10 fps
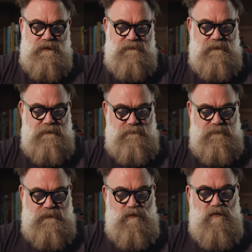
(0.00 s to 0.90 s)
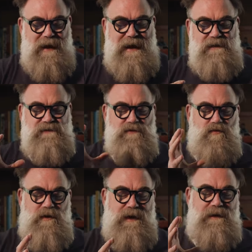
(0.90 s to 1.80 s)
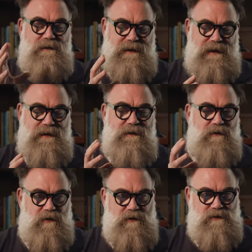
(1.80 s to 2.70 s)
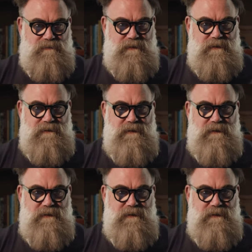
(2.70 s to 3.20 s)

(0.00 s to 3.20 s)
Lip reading: the way to win any argument